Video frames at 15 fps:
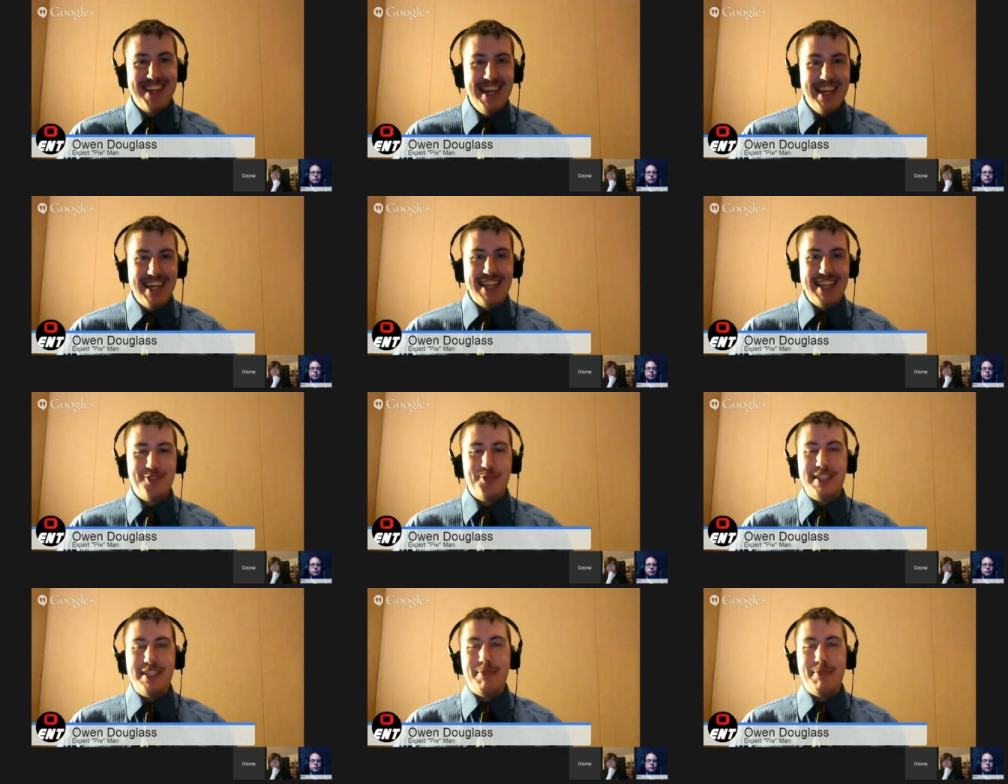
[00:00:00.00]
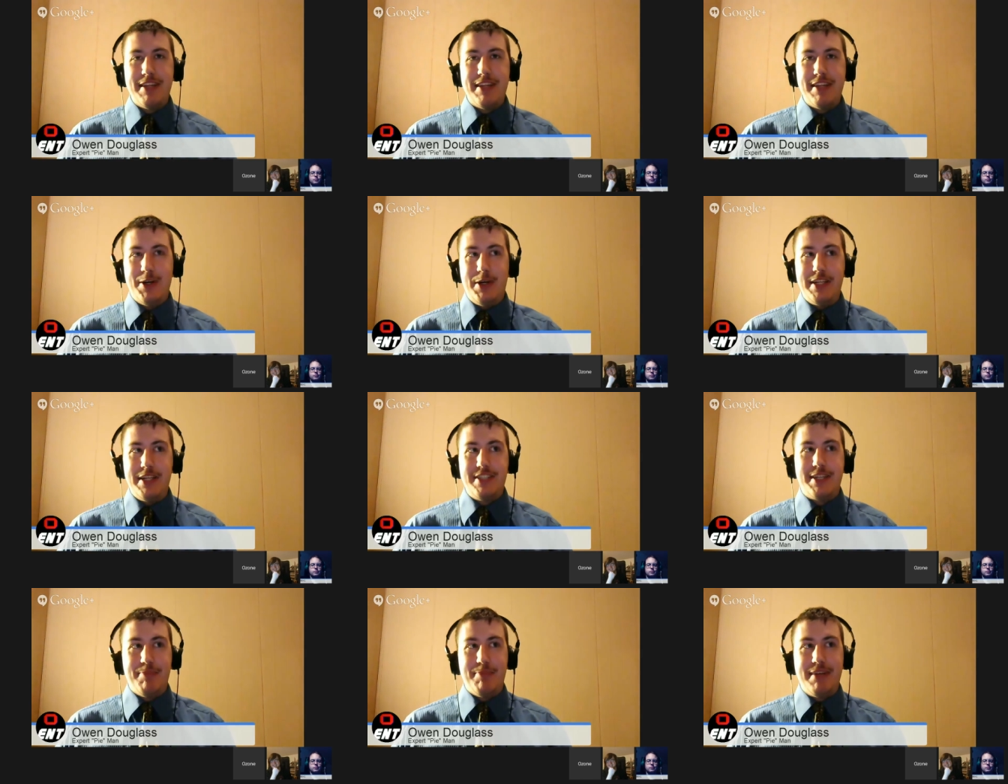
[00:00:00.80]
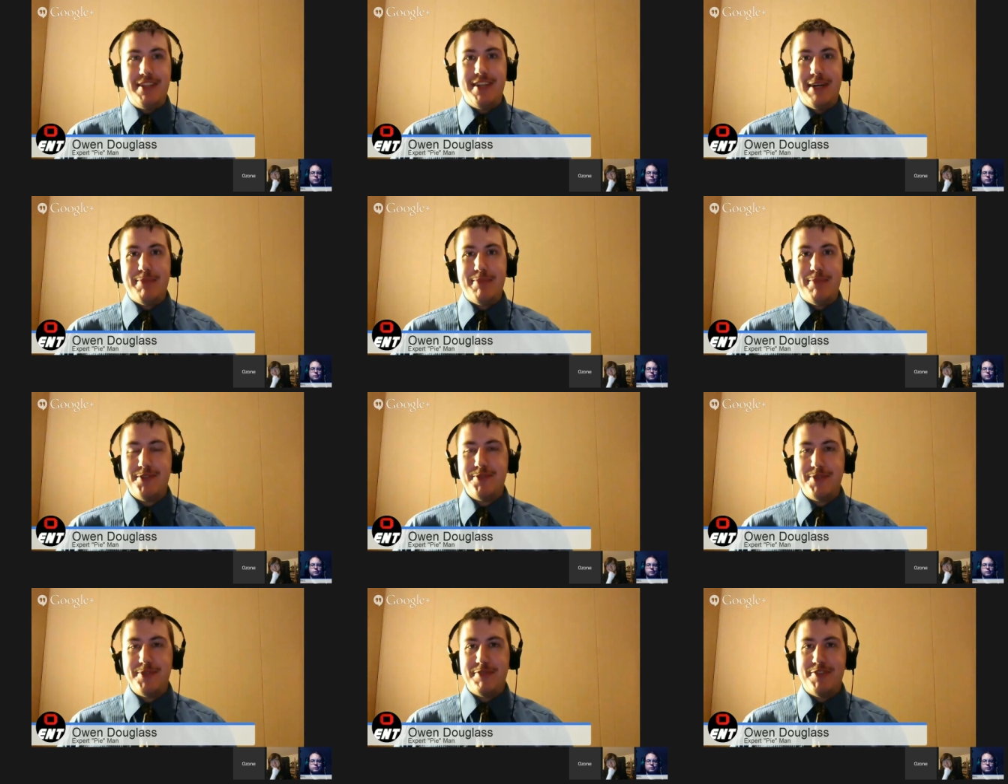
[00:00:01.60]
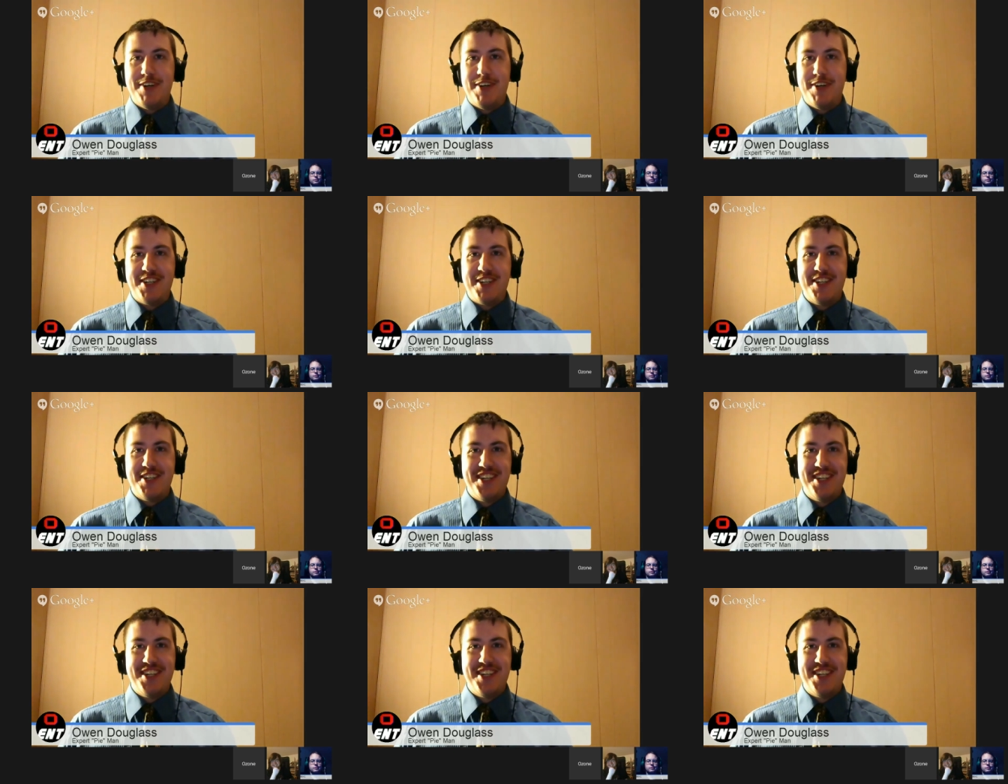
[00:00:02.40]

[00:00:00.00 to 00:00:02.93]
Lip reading: He just freaked out about it, like, I just got big timed. The fuck?